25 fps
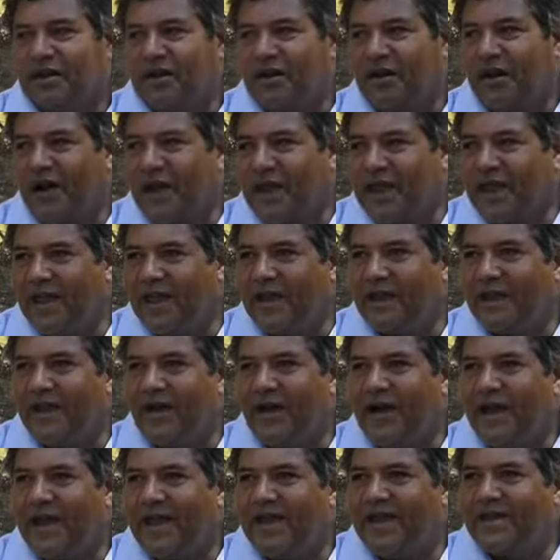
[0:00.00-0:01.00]
"Gaia,
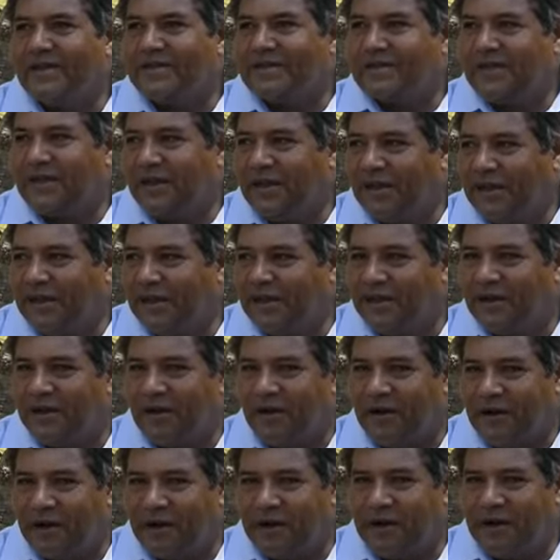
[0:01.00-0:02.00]
Gaia, tea,
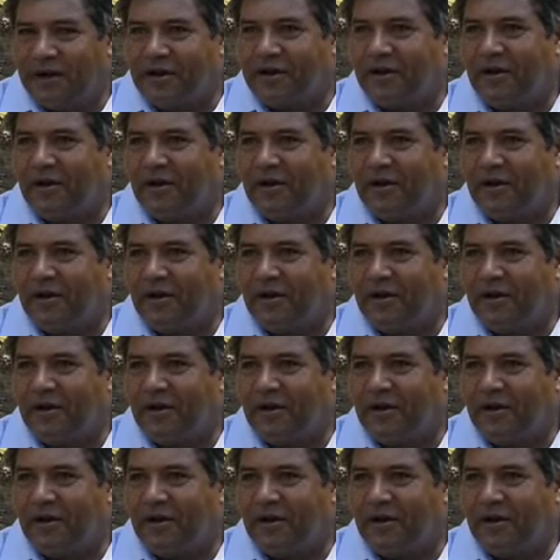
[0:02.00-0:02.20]
Gaia,